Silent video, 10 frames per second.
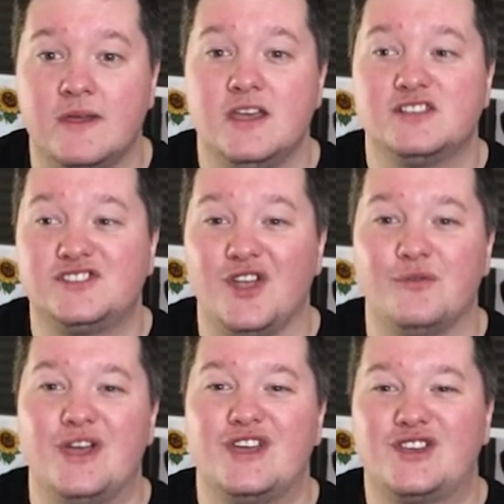So
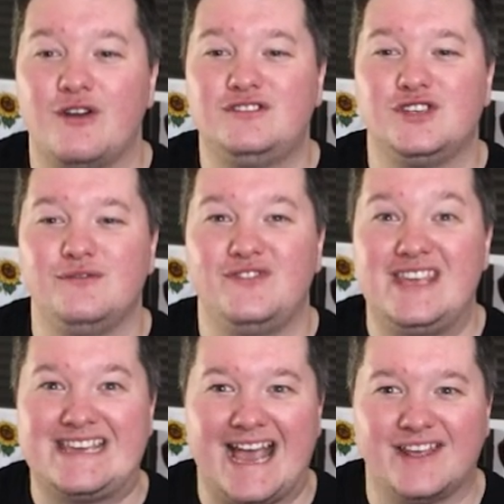go to the
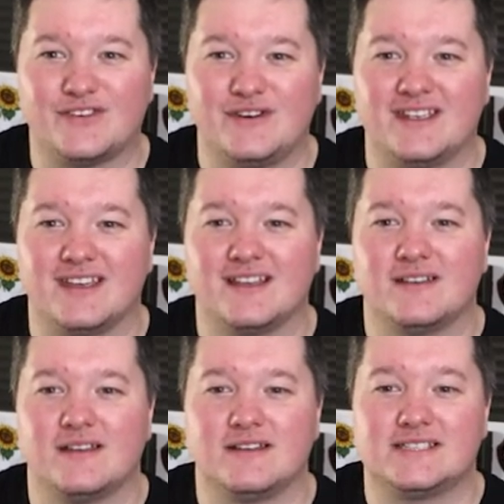gathering
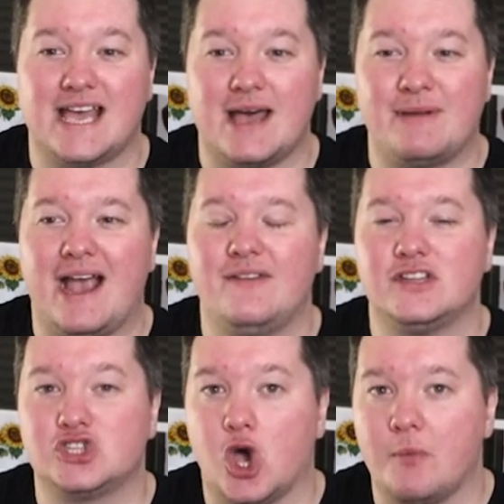tab at the
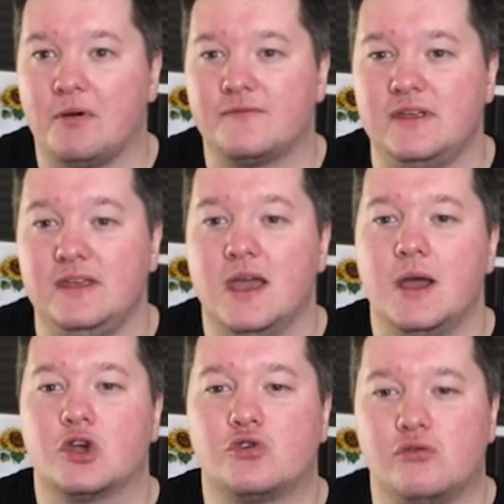top of the
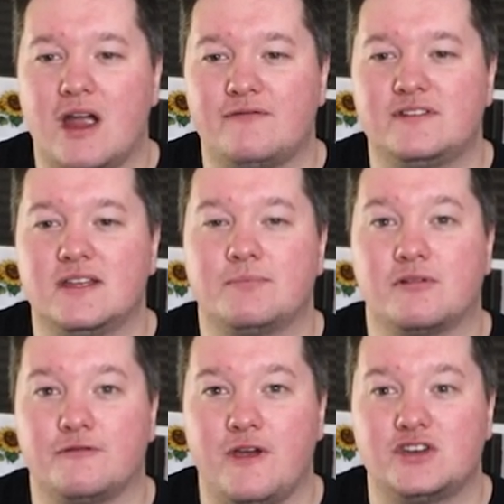crafting
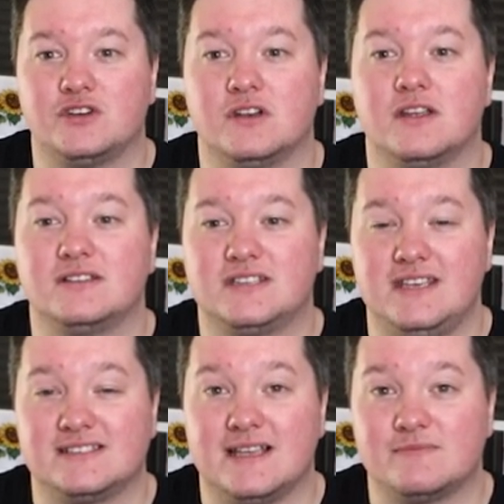profession T
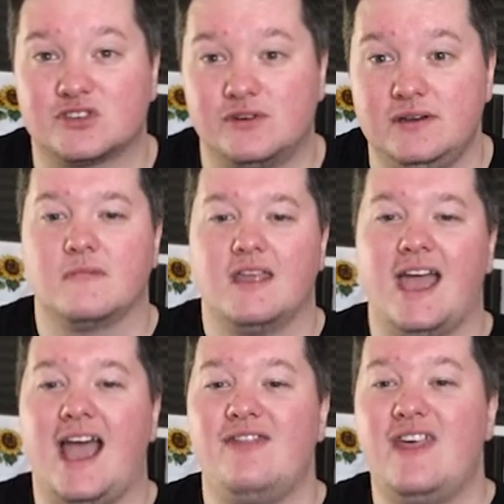S M screen.
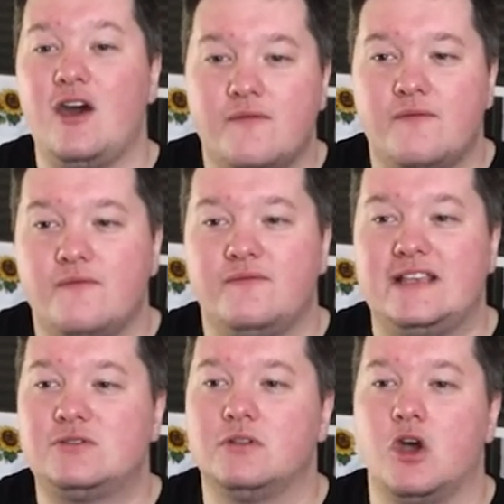And now this
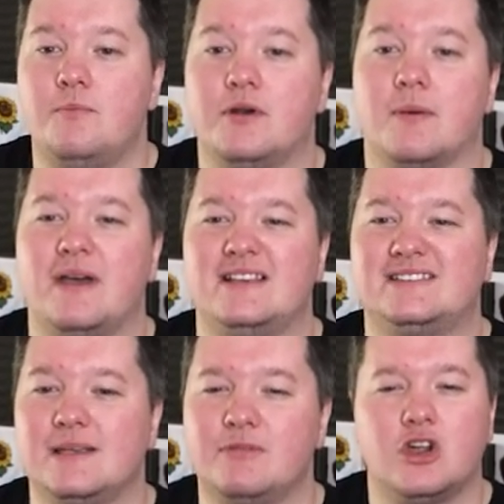will open up a
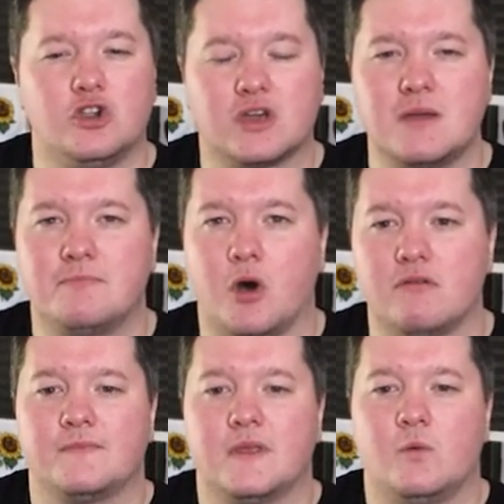similar looking
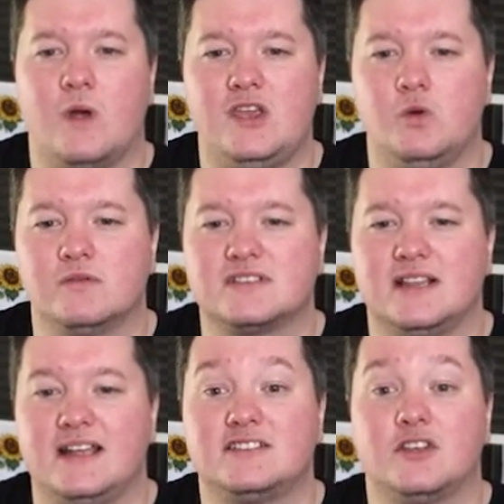box where you will
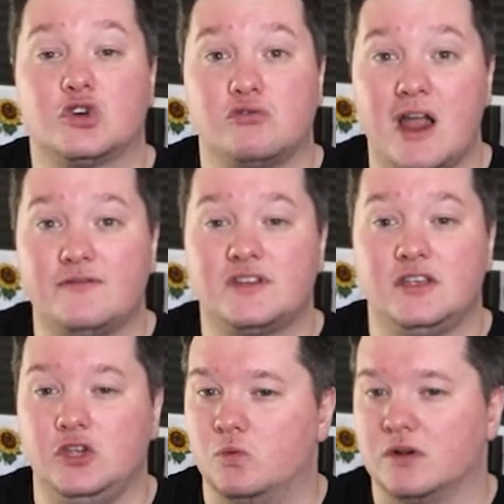select the crafter
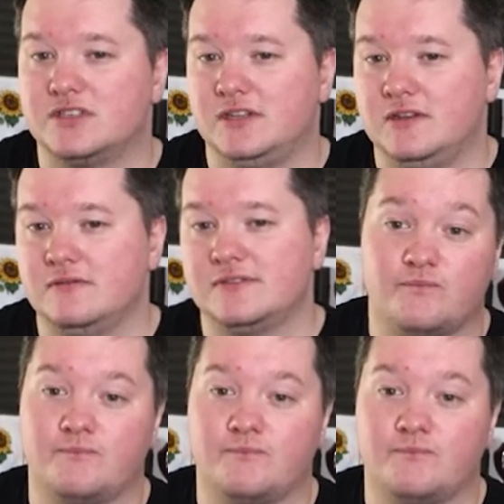you want to use.